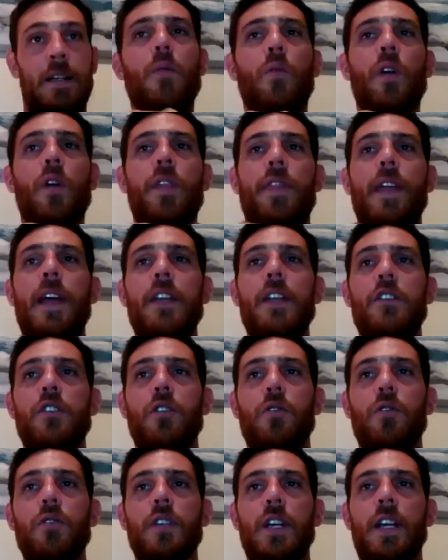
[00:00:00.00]
with that,
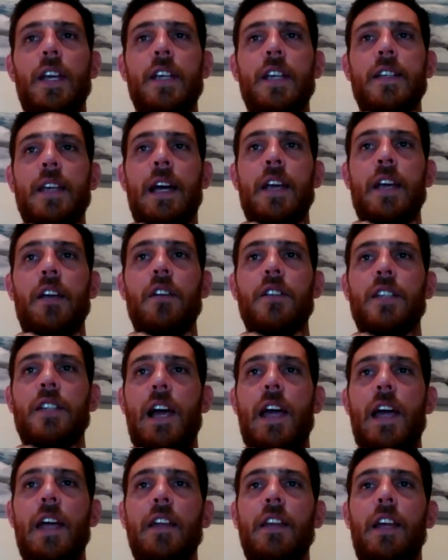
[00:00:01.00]
Jules, I guess, are you
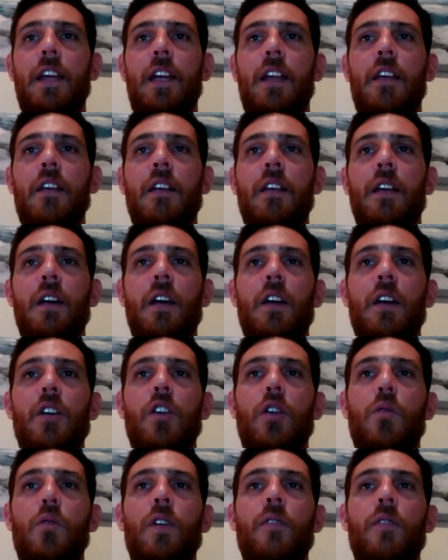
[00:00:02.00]
saying then
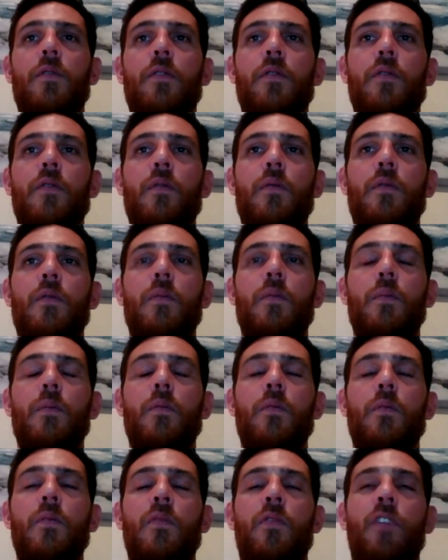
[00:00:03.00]
you would
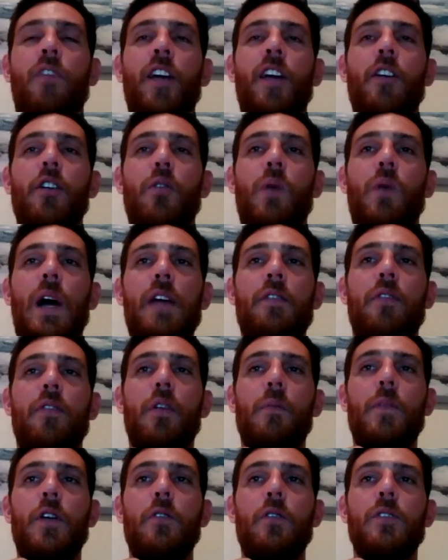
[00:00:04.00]
veer away
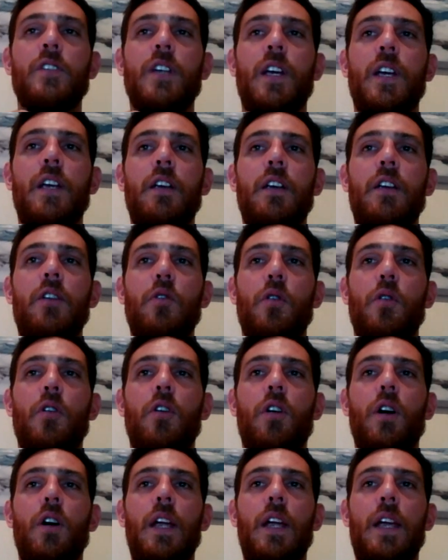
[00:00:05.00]
from using
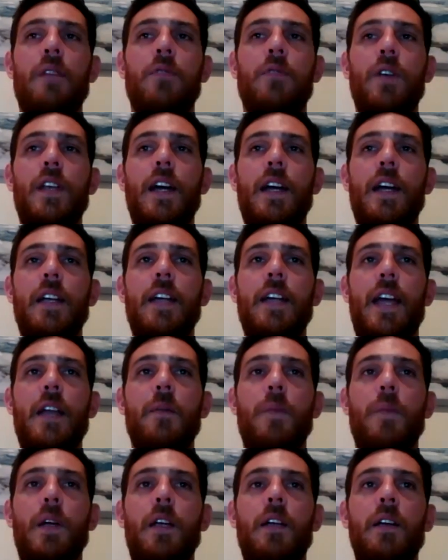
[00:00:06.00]
your everyday
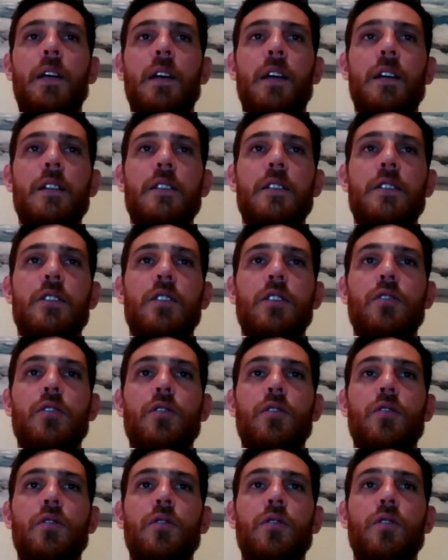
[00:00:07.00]
canopy
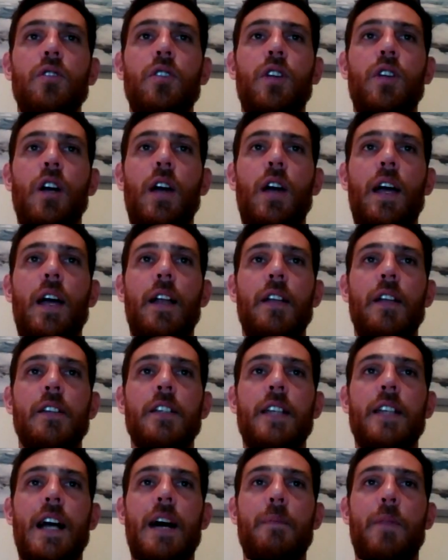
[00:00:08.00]
to go out and
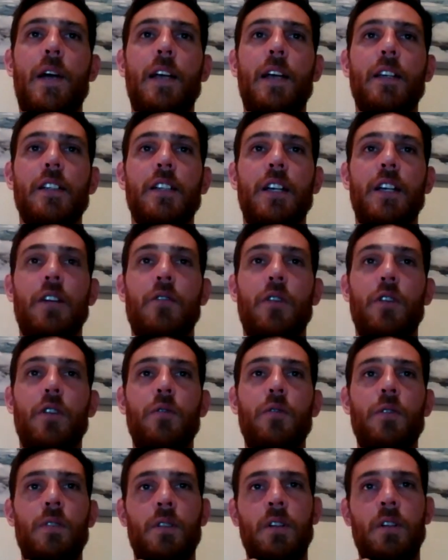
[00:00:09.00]
start practicing crew?